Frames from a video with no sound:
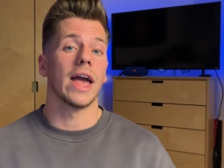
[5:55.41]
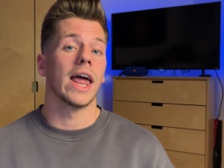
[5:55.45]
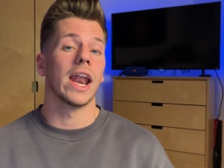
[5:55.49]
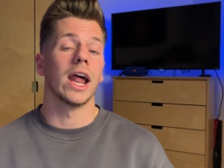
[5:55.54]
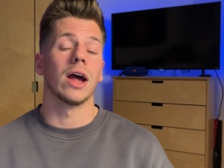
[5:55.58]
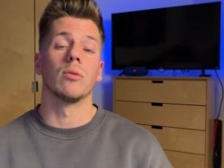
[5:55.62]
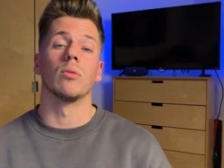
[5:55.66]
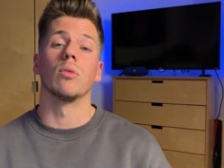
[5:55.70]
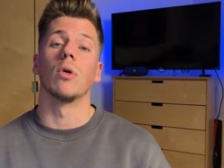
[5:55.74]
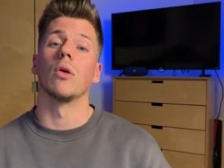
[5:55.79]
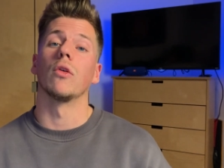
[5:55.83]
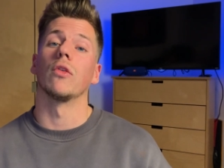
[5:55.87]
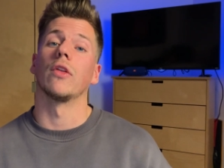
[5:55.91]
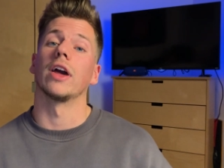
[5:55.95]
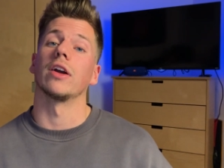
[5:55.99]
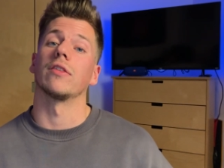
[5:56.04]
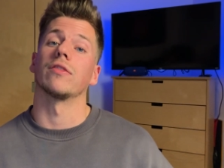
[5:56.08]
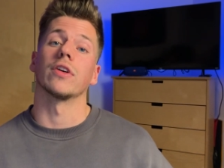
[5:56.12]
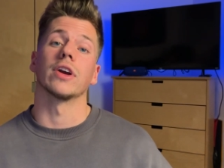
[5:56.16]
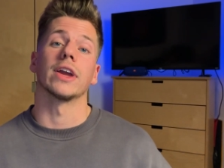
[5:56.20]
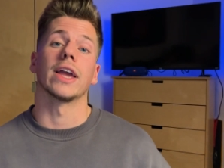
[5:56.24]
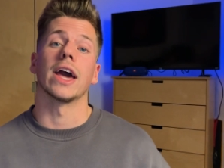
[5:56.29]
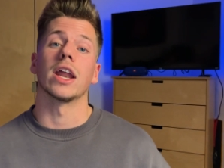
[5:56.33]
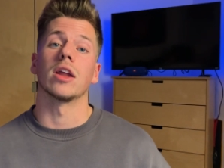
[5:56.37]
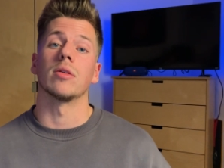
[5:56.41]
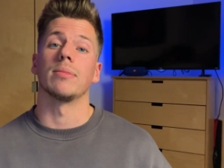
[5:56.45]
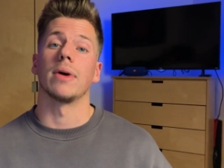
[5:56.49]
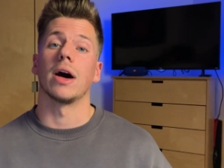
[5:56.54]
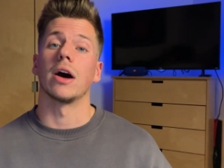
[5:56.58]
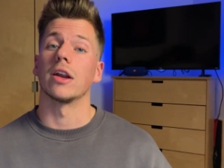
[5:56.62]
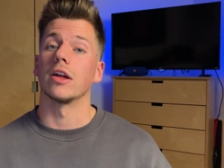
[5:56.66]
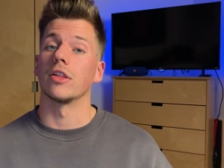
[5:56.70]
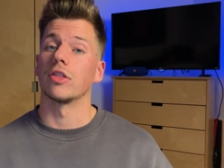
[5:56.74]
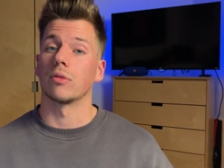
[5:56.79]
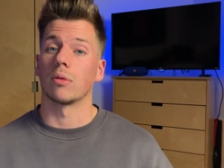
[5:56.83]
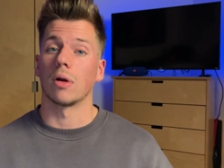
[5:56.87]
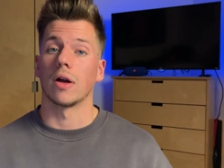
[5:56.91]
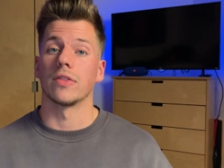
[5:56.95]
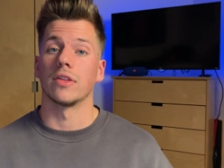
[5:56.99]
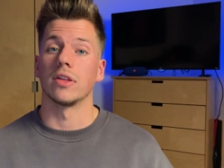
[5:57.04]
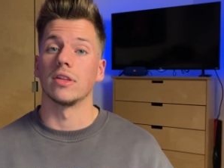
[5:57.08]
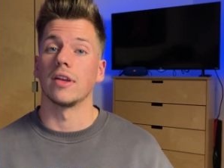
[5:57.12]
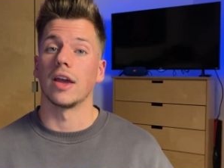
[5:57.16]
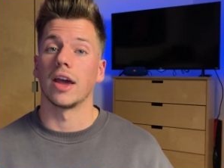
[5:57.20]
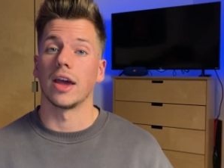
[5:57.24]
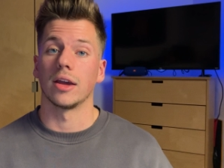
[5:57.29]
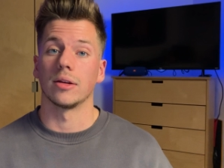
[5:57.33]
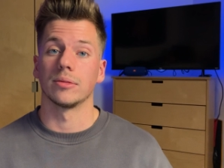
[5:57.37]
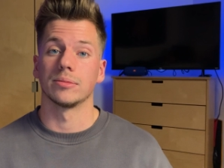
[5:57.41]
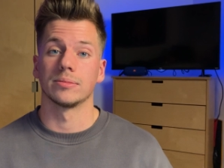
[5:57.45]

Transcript: and I won't like forget about it throughout the day.